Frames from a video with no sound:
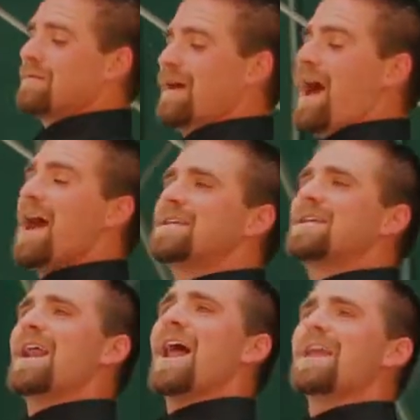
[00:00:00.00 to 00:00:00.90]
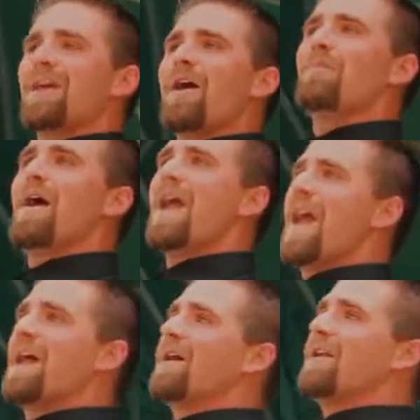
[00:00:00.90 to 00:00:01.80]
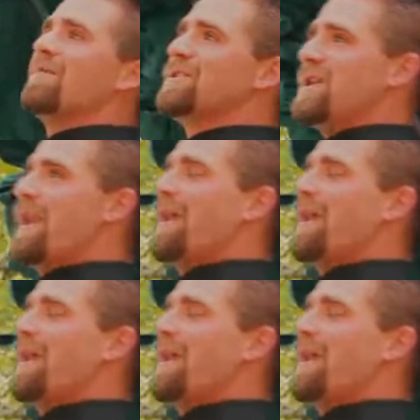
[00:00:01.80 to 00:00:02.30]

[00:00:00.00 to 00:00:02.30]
I said I cut my hand on a machete.